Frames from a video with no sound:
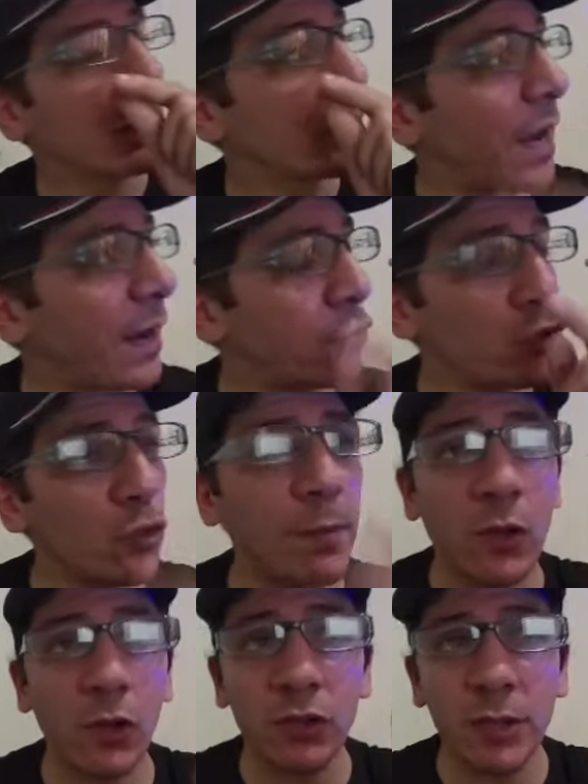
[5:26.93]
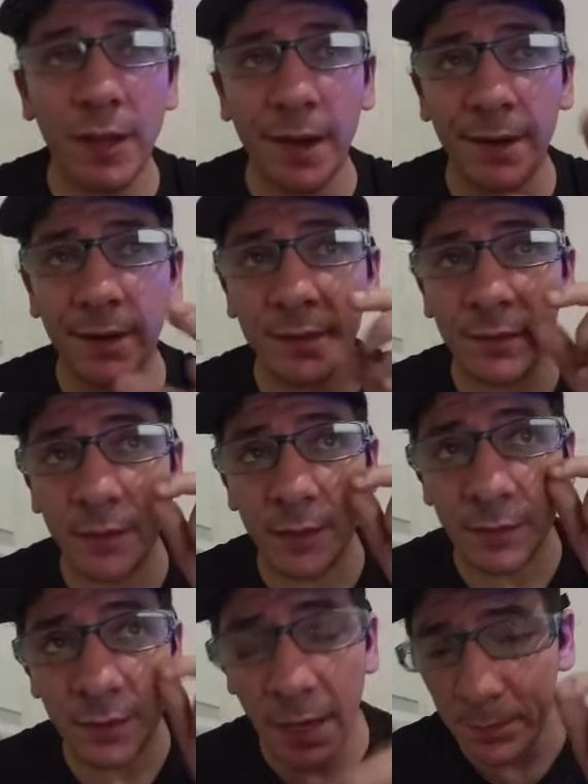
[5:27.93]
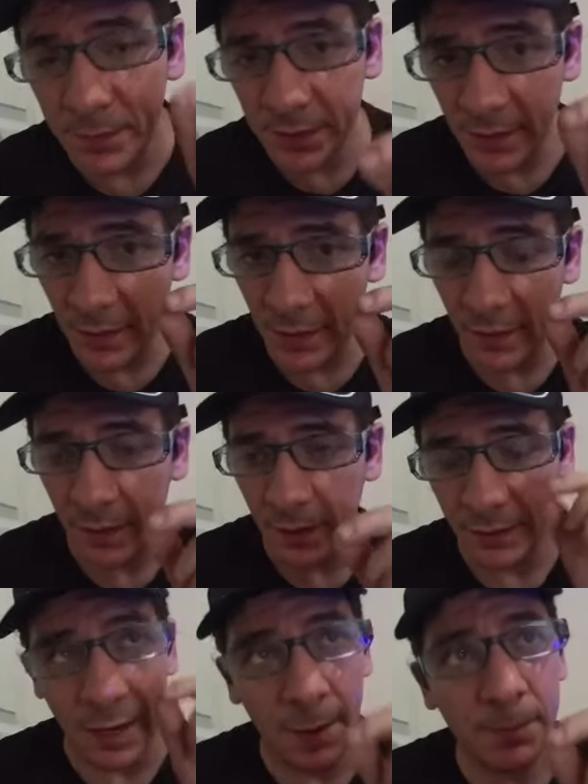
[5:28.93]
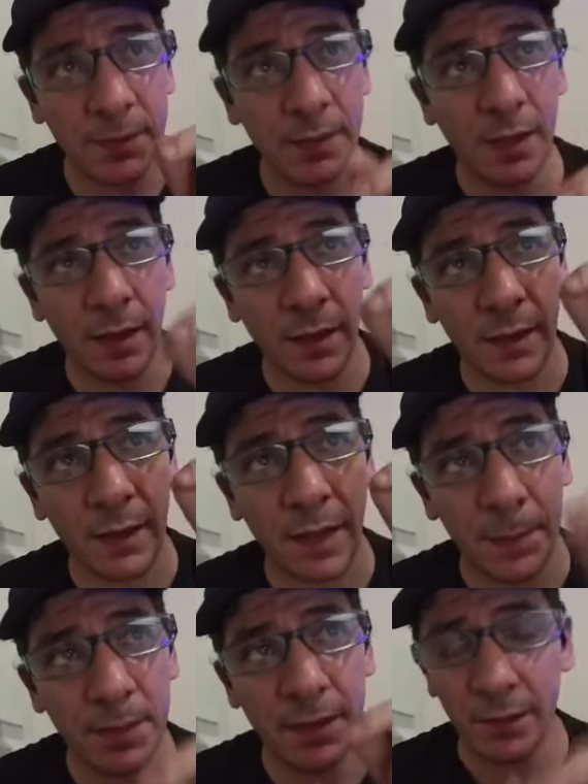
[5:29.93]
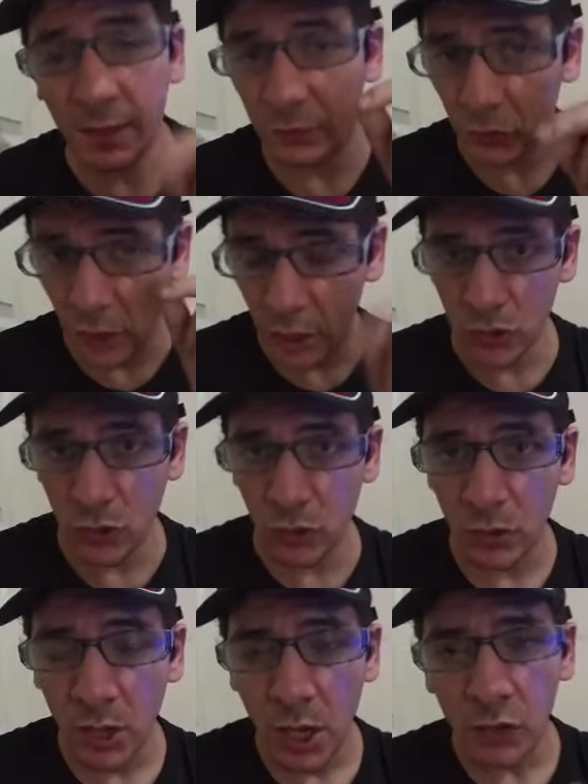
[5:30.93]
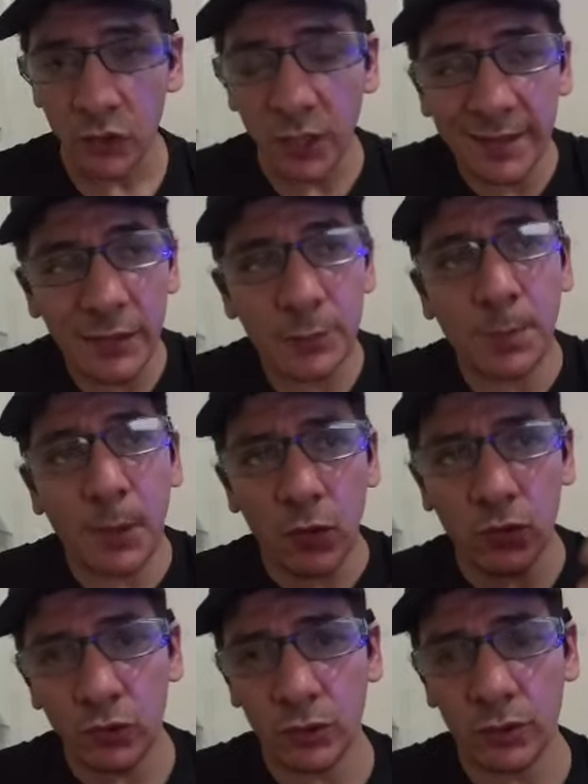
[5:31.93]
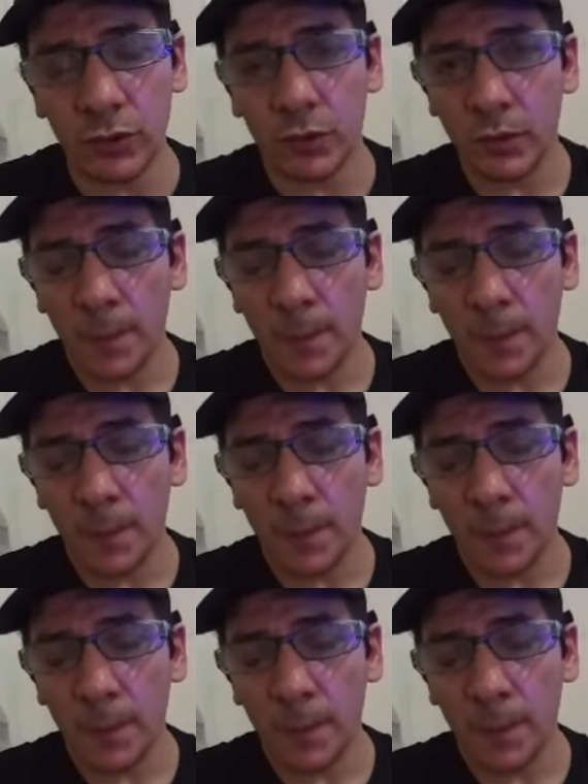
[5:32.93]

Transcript: search you because you are in Tripsip IP.io. Cioè, they sponsor.